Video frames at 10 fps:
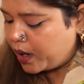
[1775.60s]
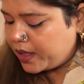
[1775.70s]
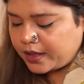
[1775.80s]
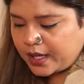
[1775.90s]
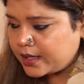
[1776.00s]
what
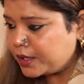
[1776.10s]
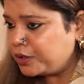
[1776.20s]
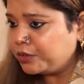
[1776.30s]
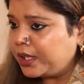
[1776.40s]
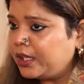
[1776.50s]
are the things
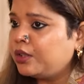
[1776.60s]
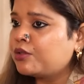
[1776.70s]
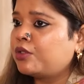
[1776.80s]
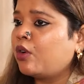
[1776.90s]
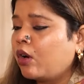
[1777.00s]
that you think
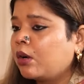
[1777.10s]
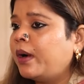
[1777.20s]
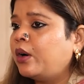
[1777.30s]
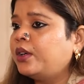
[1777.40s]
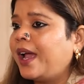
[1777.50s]
you should talk
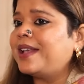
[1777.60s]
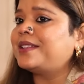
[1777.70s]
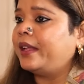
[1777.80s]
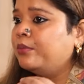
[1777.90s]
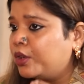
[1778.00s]
about
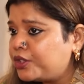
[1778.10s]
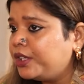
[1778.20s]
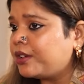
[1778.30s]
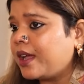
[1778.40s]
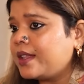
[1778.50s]
as
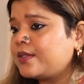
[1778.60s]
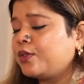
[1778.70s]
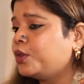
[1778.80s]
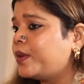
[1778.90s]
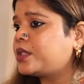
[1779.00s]
emerging trends
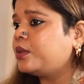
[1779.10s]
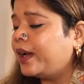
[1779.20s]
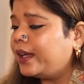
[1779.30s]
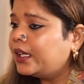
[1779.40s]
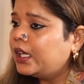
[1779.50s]
for
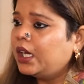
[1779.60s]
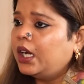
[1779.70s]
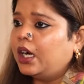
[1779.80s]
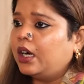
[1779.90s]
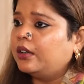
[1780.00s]
NoSQL
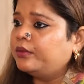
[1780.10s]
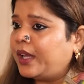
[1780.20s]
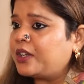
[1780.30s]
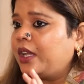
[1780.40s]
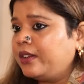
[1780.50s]

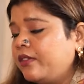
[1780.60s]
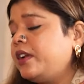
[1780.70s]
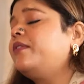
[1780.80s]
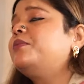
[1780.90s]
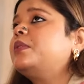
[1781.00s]
that
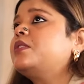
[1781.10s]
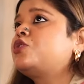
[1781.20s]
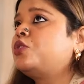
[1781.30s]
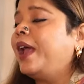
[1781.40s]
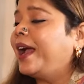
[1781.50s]
developers
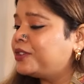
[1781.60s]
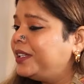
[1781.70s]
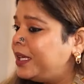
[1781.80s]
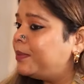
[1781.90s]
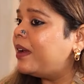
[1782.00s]
should
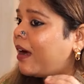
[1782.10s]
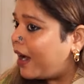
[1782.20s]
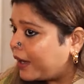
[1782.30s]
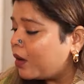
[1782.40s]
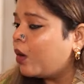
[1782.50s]
actually keep an
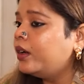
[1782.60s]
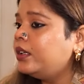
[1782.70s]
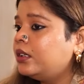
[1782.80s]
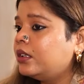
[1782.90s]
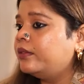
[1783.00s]
eye
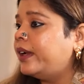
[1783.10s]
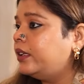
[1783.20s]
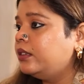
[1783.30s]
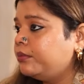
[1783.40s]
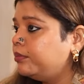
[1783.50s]
on
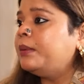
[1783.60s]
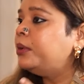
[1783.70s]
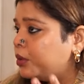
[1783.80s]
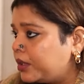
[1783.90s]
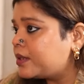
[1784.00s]
when
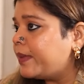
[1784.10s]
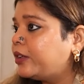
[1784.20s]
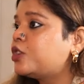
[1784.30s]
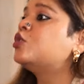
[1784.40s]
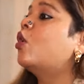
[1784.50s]
maybe doing this
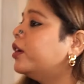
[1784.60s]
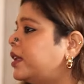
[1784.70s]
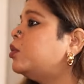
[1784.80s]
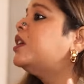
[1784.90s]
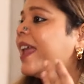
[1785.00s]
migration, or
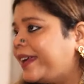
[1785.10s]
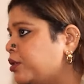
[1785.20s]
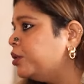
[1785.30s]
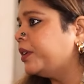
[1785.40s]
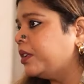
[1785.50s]
they would like
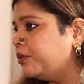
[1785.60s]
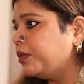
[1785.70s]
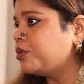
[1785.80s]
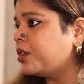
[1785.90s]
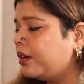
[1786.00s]
to do it in the
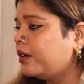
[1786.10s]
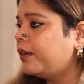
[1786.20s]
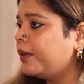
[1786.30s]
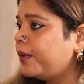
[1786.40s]
future?